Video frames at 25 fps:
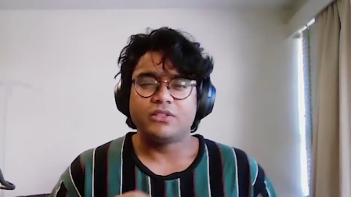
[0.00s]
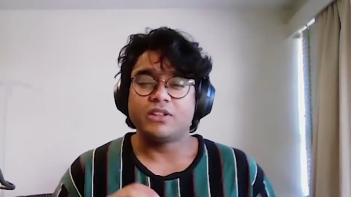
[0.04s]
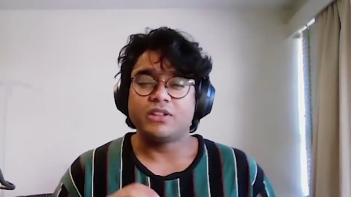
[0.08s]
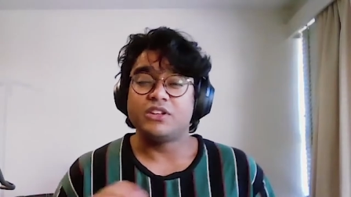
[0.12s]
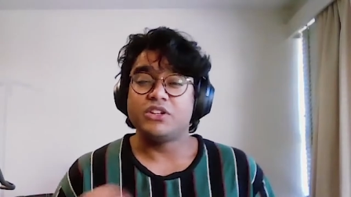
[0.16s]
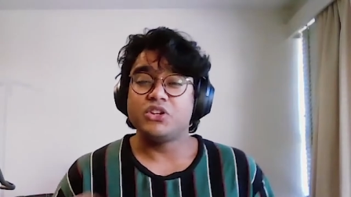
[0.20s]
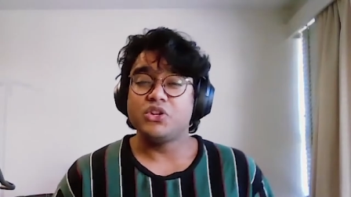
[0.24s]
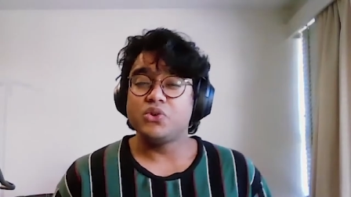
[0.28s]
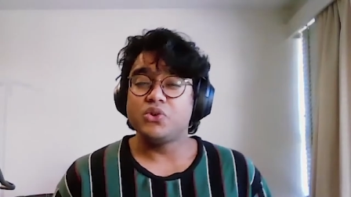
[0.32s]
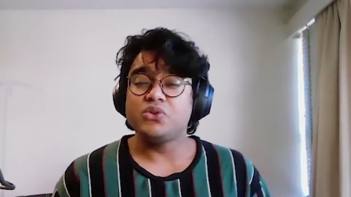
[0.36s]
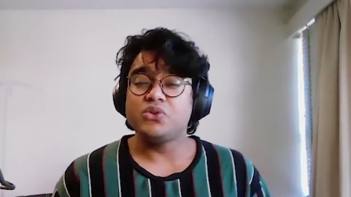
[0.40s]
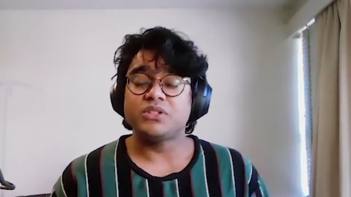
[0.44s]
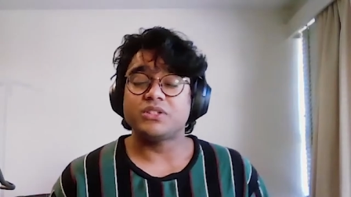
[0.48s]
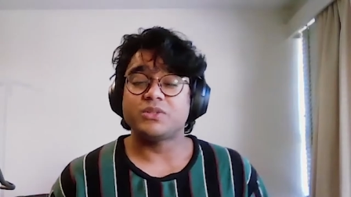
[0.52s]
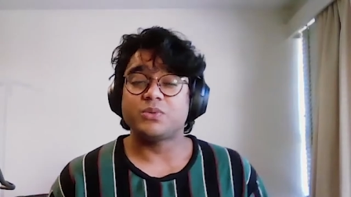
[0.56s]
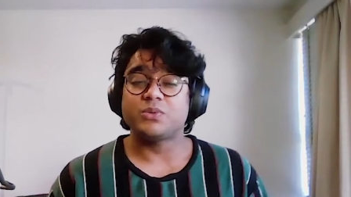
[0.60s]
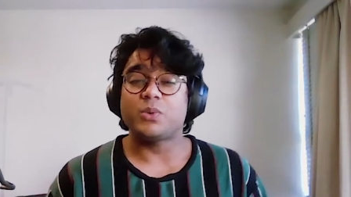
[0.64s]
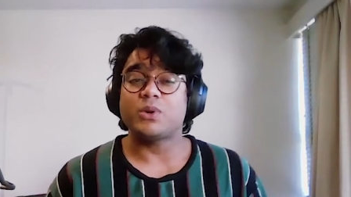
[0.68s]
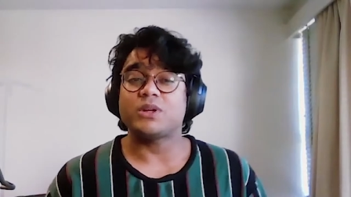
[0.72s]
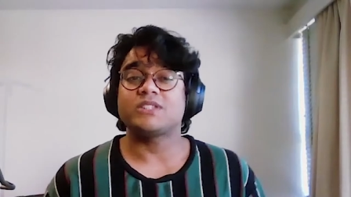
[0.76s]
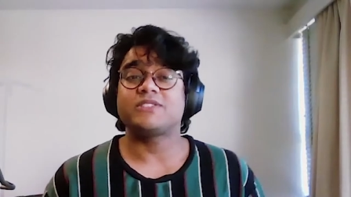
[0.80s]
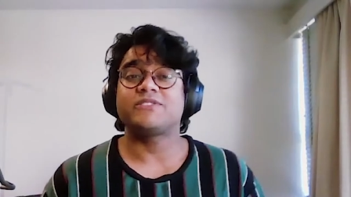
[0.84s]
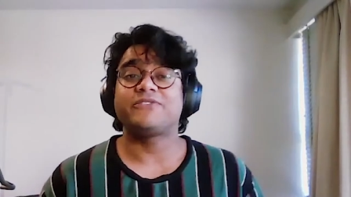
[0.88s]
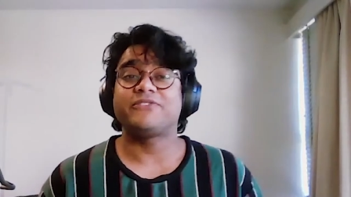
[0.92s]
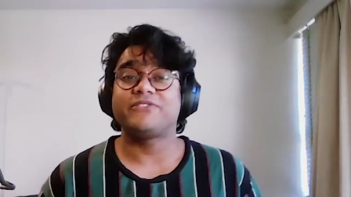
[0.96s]
The news
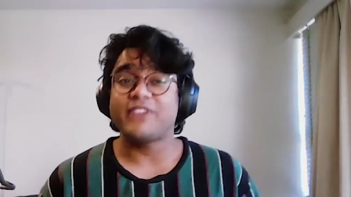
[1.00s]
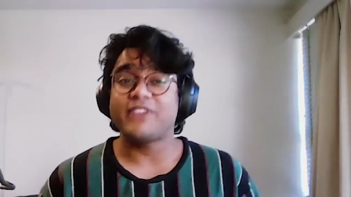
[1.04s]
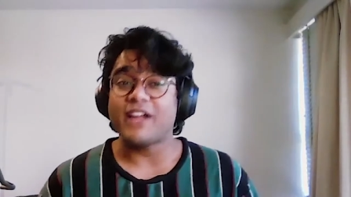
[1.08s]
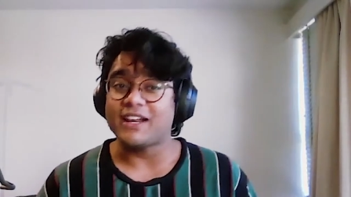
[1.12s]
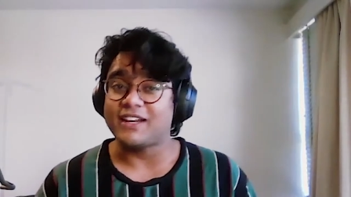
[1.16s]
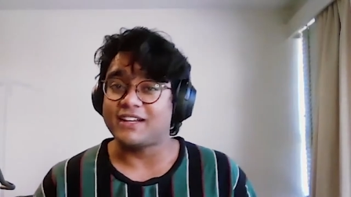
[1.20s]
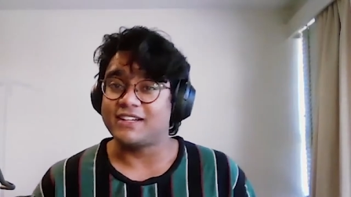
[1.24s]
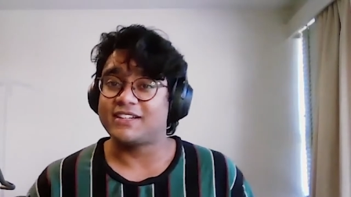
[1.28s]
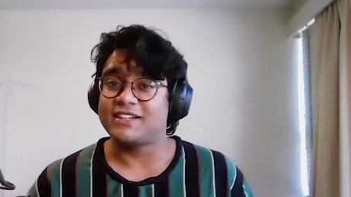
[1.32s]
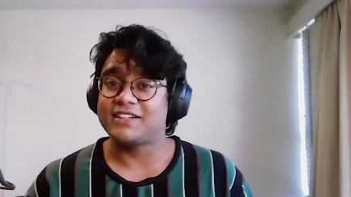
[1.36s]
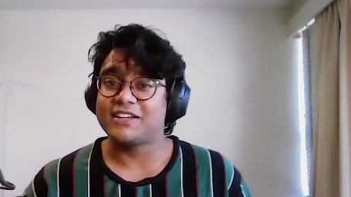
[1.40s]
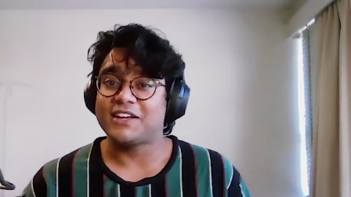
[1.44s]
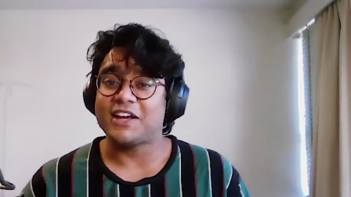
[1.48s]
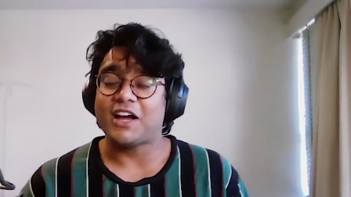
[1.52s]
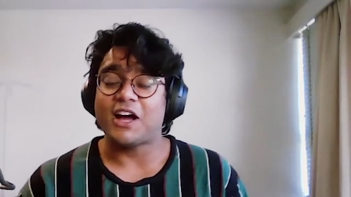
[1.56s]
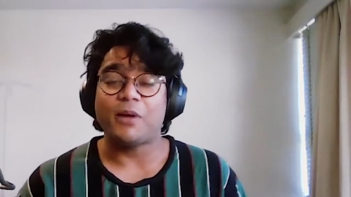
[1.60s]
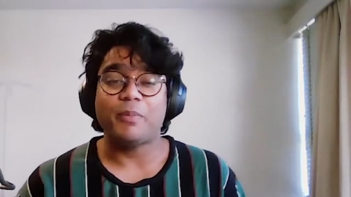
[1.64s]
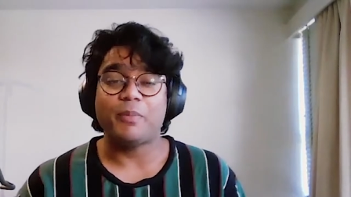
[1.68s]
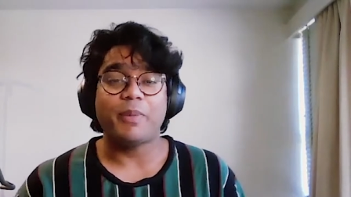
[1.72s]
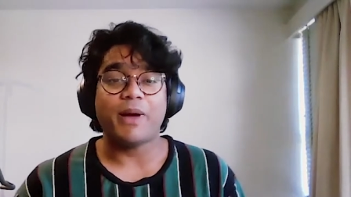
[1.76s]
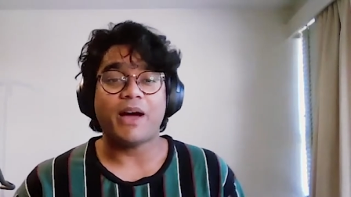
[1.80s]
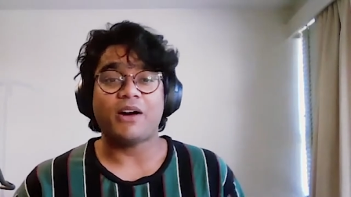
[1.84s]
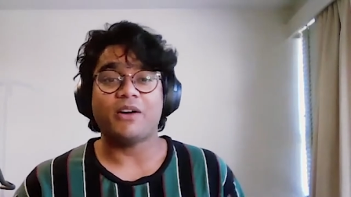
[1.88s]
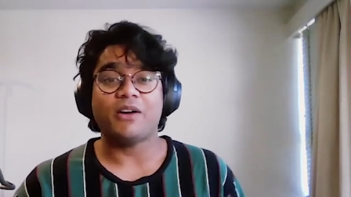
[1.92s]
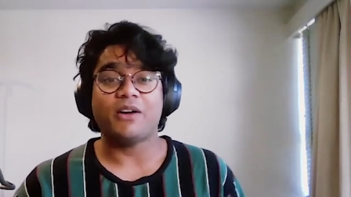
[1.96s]
was flooded
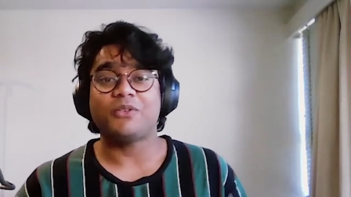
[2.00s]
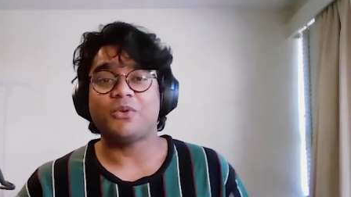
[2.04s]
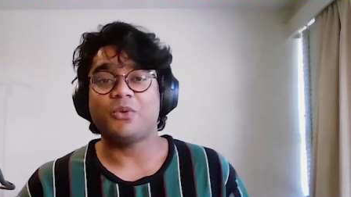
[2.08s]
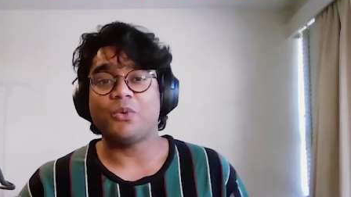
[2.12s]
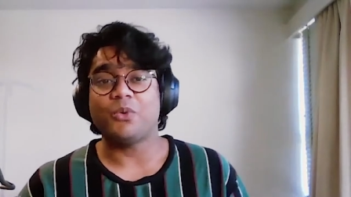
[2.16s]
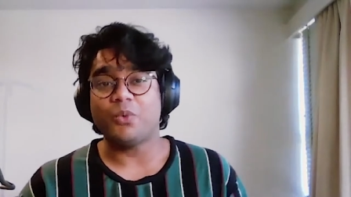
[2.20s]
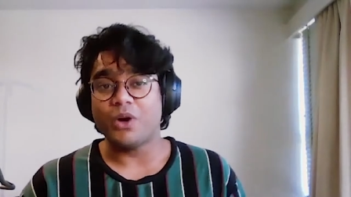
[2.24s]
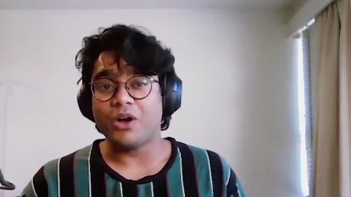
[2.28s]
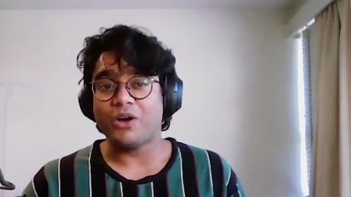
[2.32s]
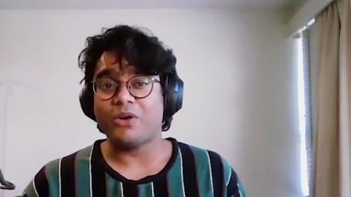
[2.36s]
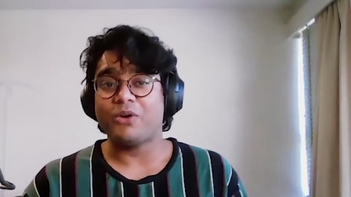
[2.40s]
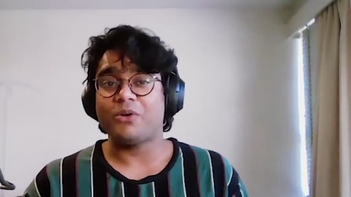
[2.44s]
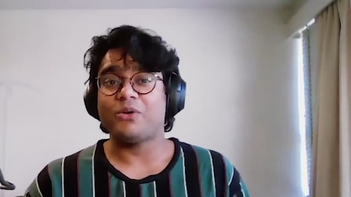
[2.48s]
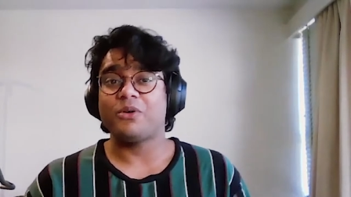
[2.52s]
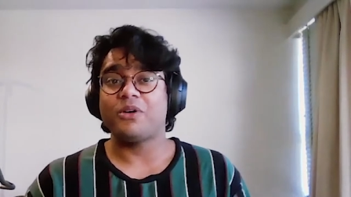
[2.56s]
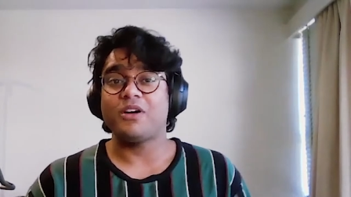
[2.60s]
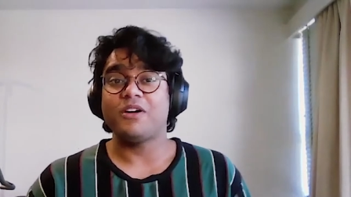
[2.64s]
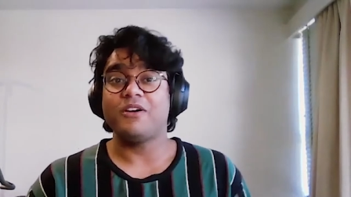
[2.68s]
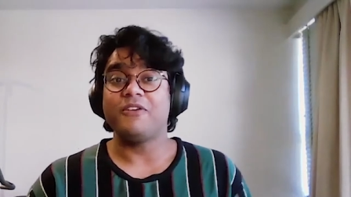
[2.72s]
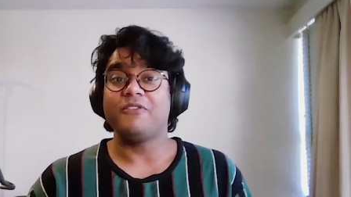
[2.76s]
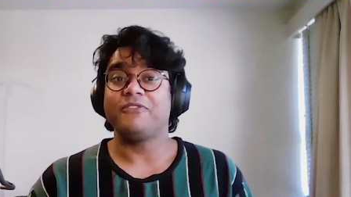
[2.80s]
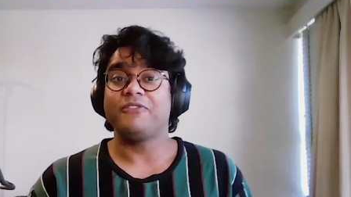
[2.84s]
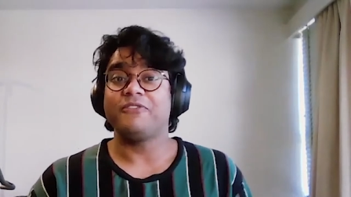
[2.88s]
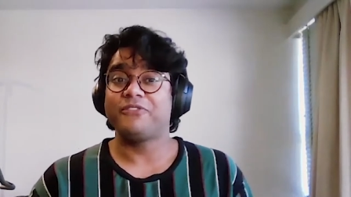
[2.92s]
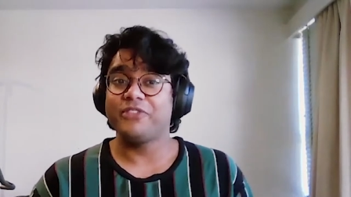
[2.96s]
about, well,
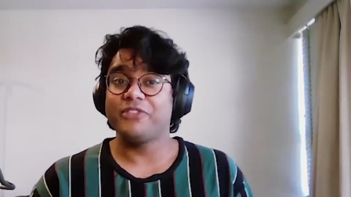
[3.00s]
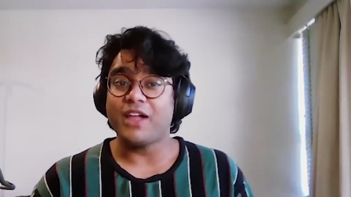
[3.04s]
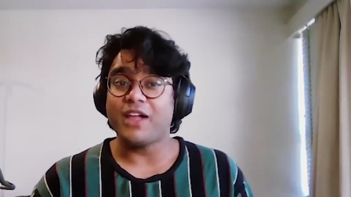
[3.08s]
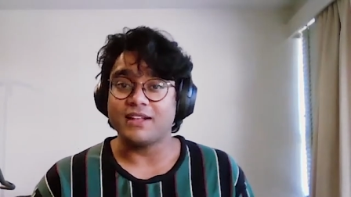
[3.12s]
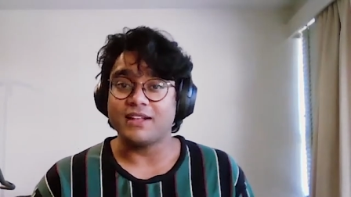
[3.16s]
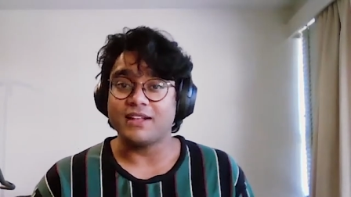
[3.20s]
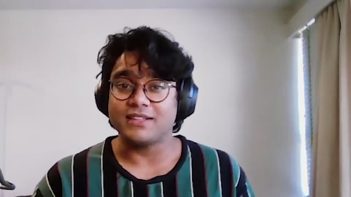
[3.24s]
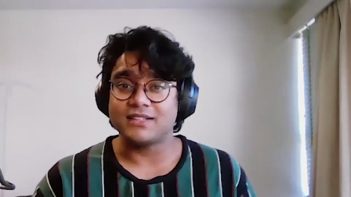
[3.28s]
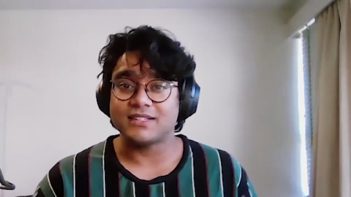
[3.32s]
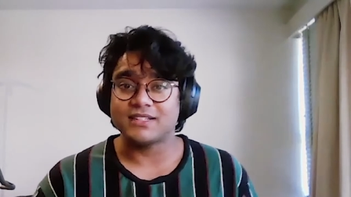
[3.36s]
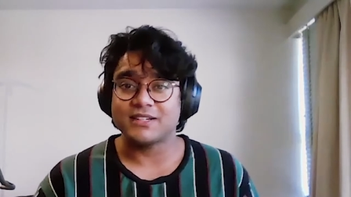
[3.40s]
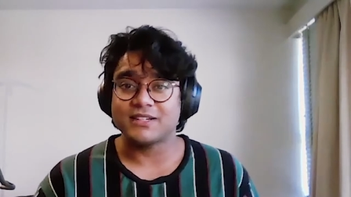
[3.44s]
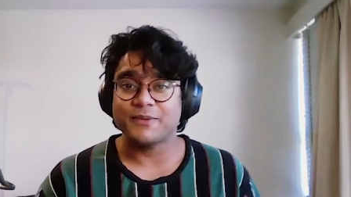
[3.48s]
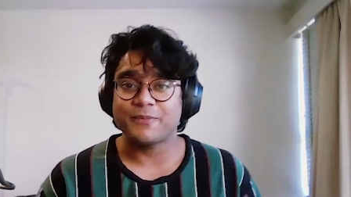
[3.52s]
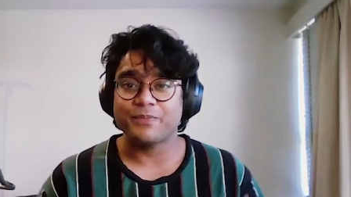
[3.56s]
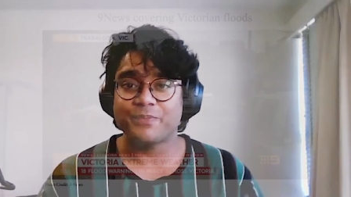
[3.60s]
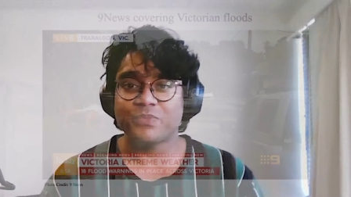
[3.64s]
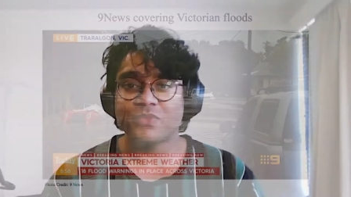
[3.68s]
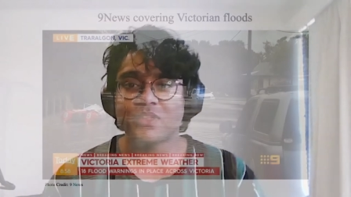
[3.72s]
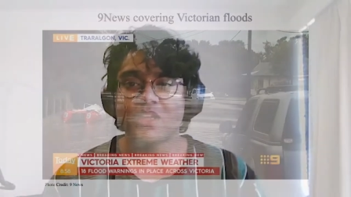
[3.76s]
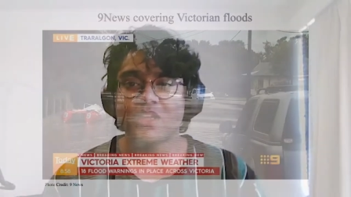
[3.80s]
floods.